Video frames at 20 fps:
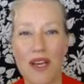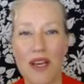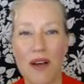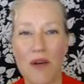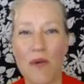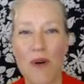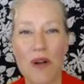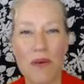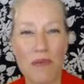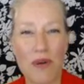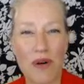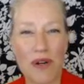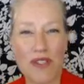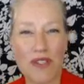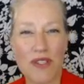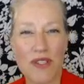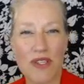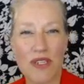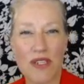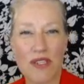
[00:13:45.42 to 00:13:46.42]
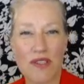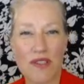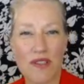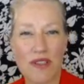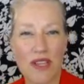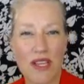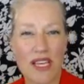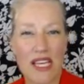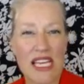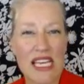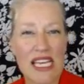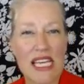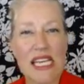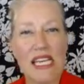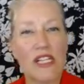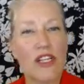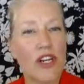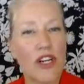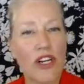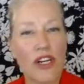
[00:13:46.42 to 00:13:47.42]
One person is the
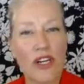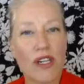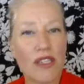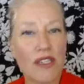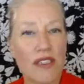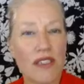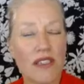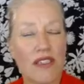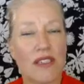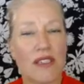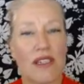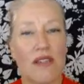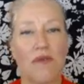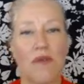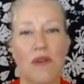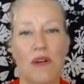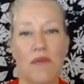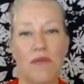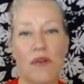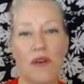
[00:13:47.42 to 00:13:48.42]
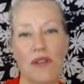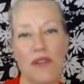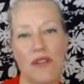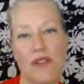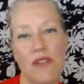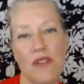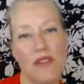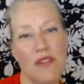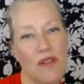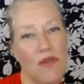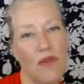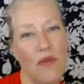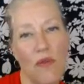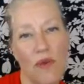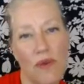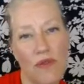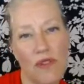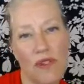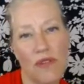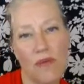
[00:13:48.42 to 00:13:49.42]
healer and one person is the
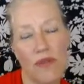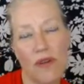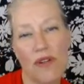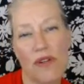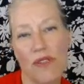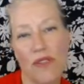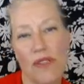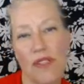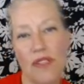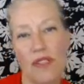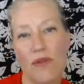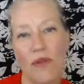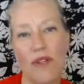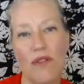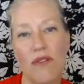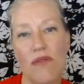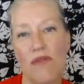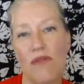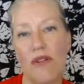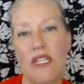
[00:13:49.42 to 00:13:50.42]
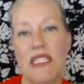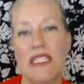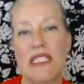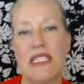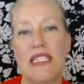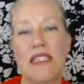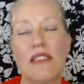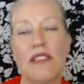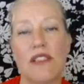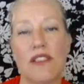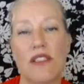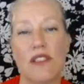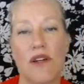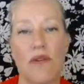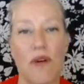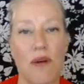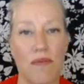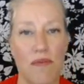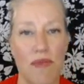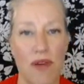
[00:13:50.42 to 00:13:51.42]
wounded person. What if we didn't
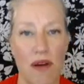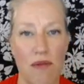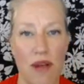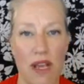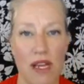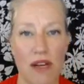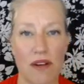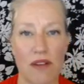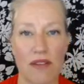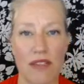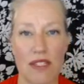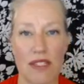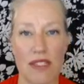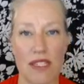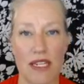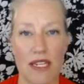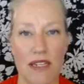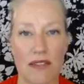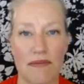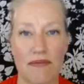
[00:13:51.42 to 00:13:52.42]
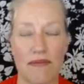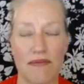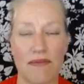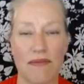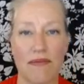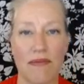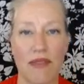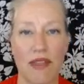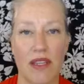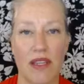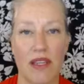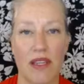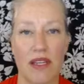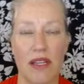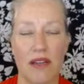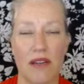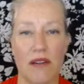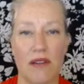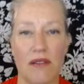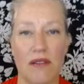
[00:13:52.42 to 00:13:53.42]
show up that way in our listening?
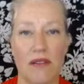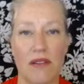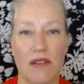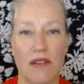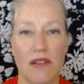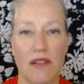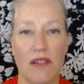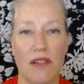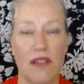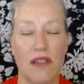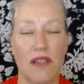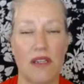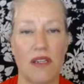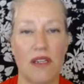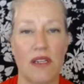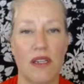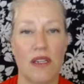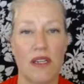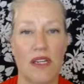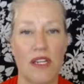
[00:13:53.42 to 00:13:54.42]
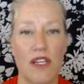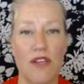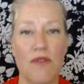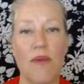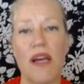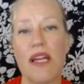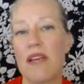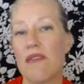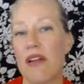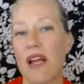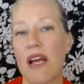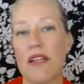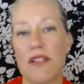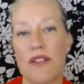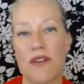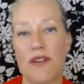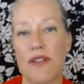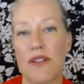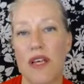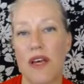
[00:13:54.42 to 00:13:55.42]
You know, you might even
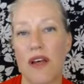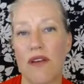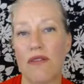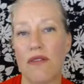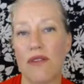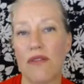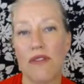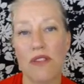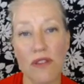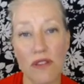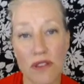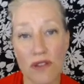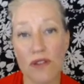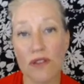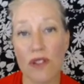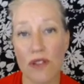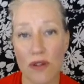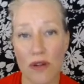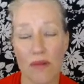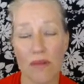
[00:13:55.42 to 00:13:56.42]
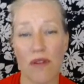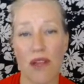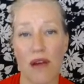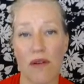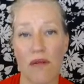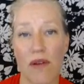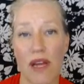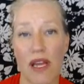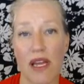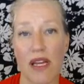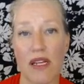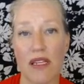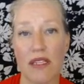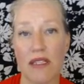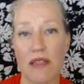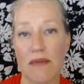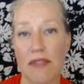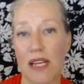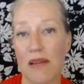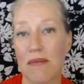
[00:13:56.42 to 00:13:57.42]
ask yourself, if you do show up that way, because
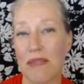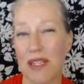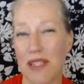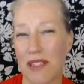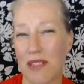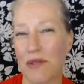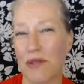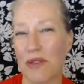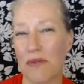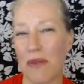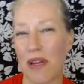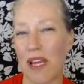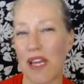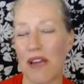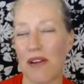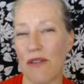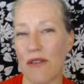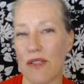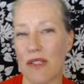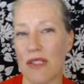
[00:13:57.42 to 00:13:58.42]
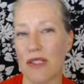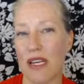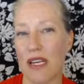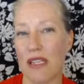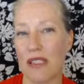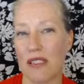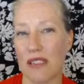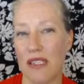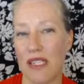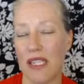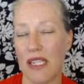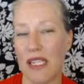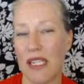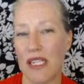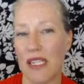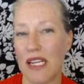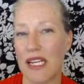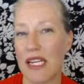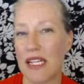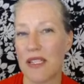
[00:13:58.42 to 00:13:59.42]
sometimes I do with my 8-year-old son.
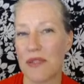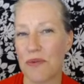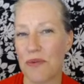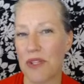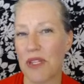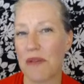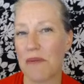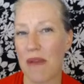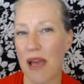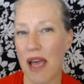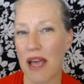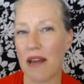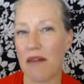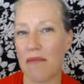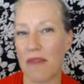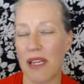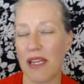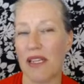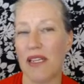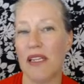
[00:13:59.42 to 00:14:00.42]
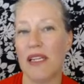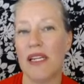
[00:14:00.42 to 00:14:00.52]
He gets really mad at me.